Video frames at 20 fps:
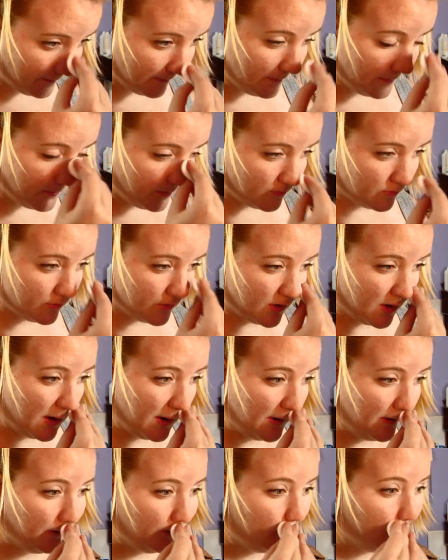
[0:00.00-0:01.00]

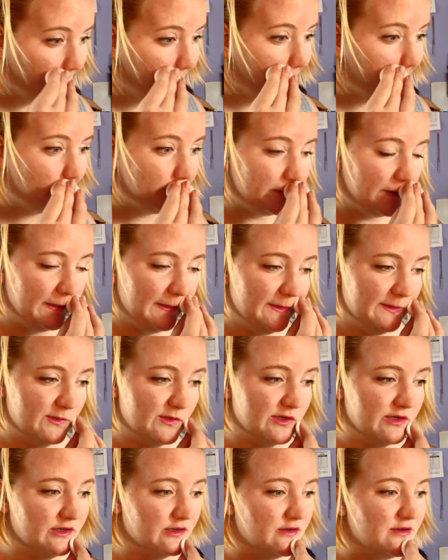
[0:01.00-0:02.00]
So I
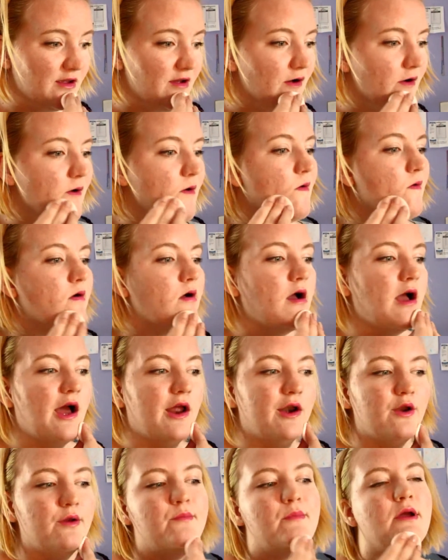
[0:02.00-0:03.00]
usually just go
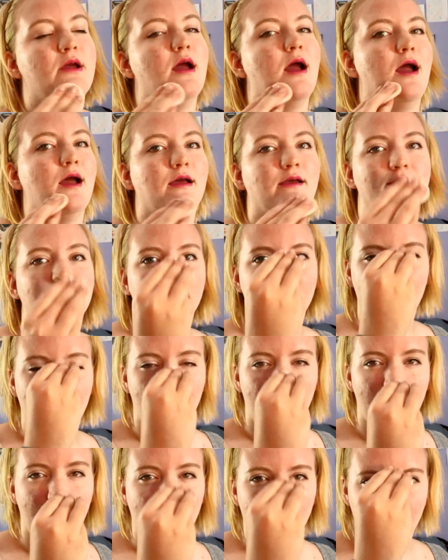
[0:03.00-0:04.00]
under my eyes,
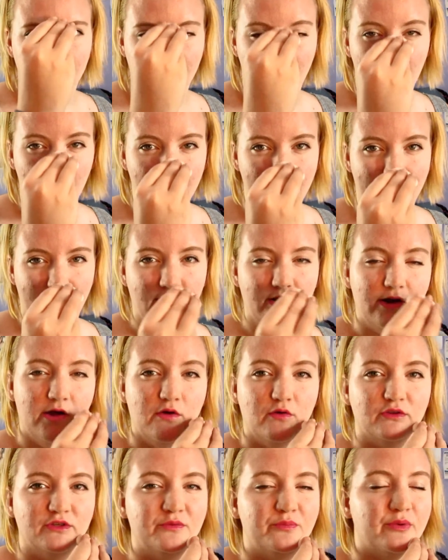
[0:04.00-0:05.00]
down my
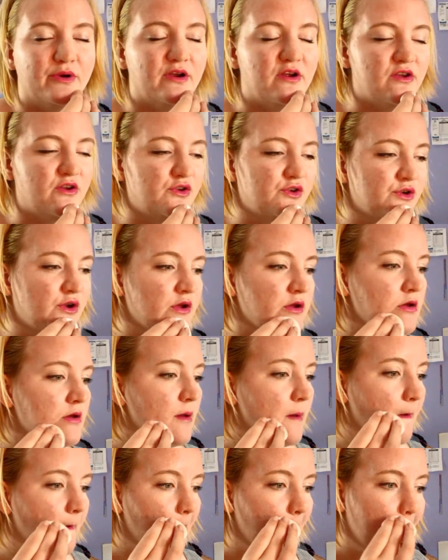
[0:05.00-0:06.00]
nose bridge,
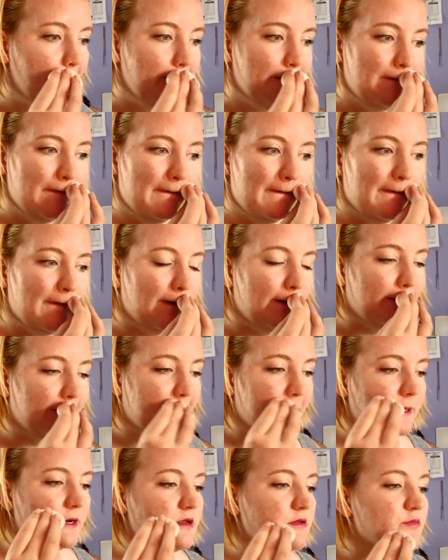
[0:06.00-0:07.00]

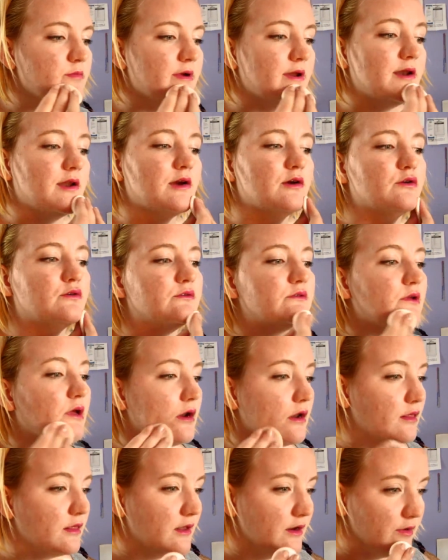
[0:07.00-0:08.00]
underneath my nose,
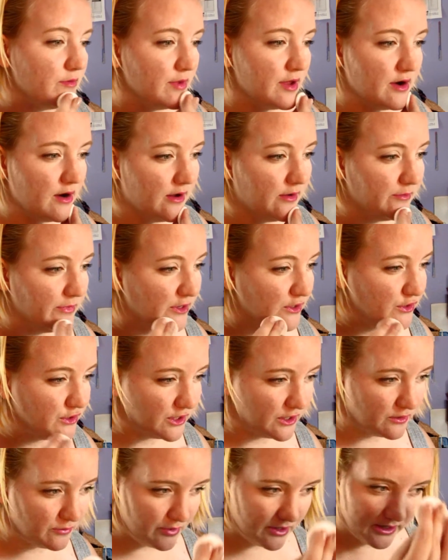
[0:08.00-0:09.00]
and a little bit on my
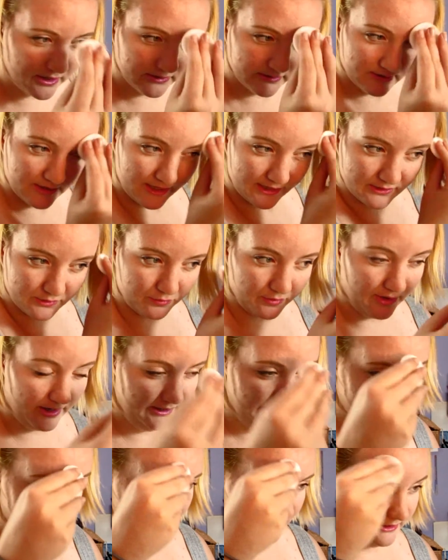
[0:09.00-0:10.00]
chin, because that's where
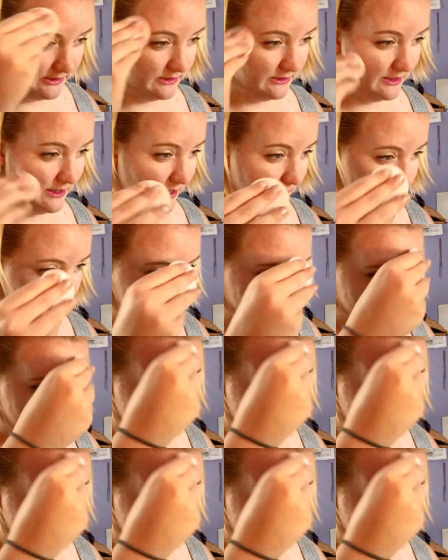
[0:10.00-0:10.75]
I tend to get